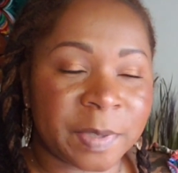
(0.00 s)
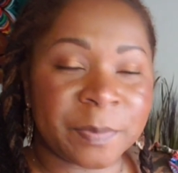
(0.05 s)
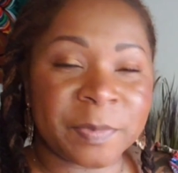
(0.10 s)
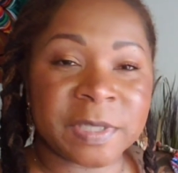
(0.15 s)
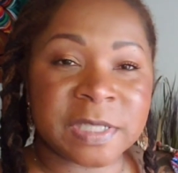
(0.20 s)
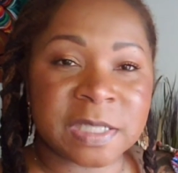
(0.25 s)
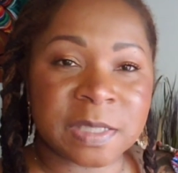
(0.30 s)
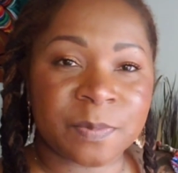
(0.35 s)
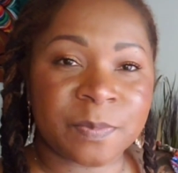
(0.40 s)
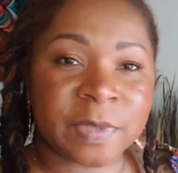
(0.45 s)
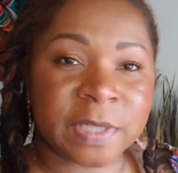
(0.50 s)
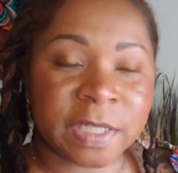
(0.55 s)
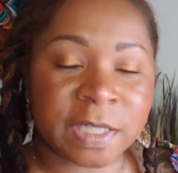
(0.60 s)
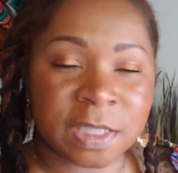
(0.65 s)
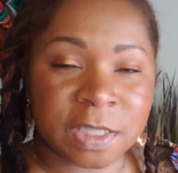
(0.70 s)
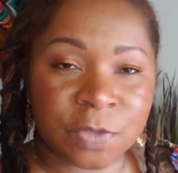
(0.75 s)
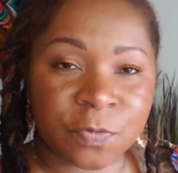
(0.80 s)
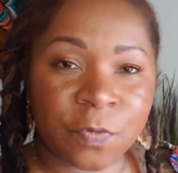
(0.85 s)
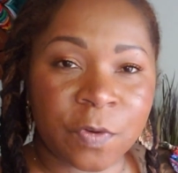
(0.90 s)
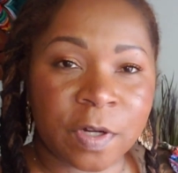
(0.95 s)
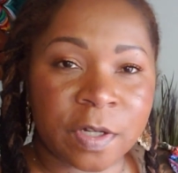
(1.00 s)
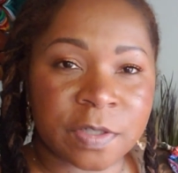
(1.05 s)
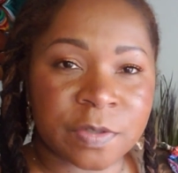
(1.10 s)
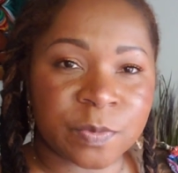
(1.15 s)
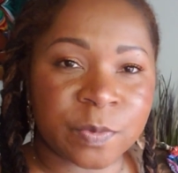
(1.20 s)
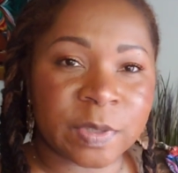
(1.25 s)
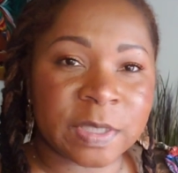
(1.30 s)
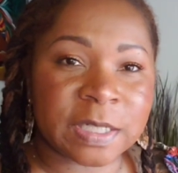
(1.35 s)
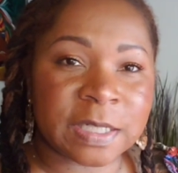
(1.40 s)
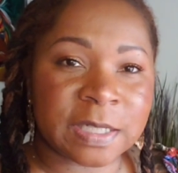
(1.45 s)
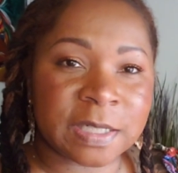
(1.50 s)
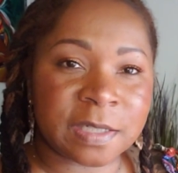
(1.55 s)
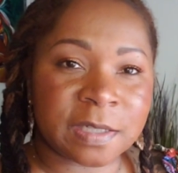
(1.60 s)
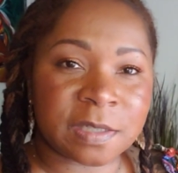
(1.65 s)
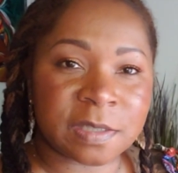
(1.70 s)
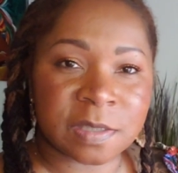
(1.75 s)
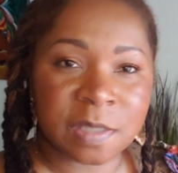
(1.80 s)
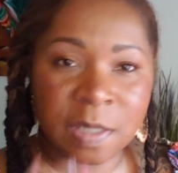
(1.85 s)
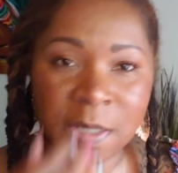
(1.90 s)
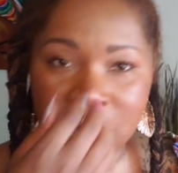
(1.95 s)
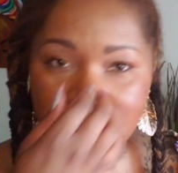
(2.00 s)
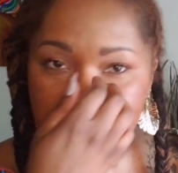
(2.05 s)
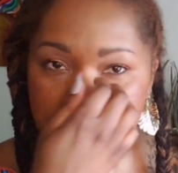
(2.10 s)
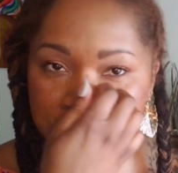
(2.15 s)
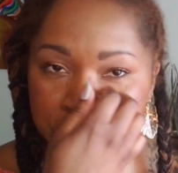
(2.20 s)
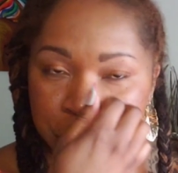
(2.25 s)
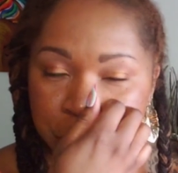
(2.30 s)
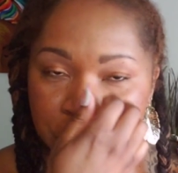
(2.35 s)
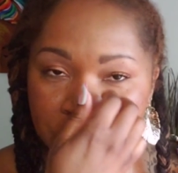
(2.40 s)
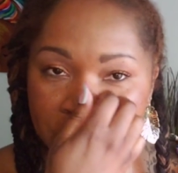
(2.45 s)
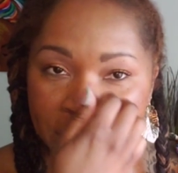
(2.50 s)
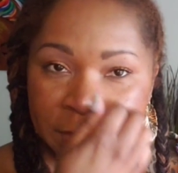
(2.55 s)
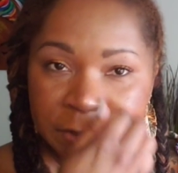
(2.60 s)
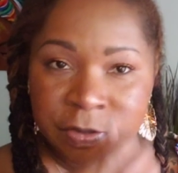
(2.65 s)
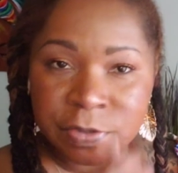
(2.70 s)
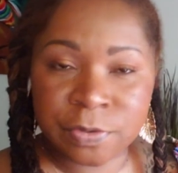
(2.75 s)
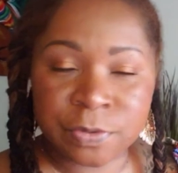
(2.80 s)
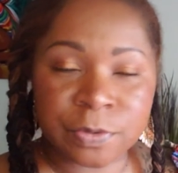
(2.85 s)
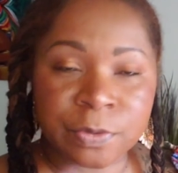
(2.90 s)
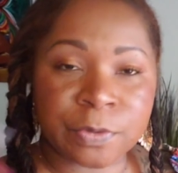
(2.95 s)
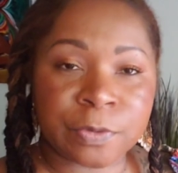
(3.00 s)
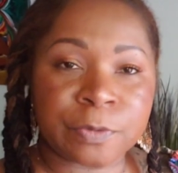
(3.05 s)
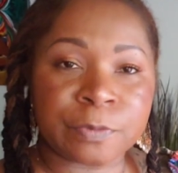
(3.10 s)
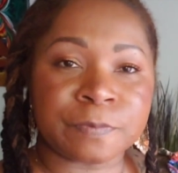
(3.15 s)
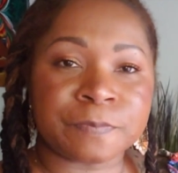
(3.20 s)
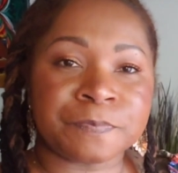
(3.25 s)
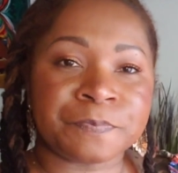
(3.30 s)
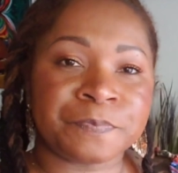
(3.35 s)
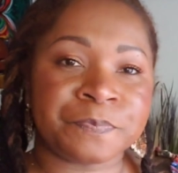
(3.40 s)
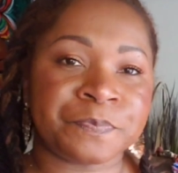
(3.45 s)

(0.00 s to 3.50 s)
be split as far as what it is you're trying to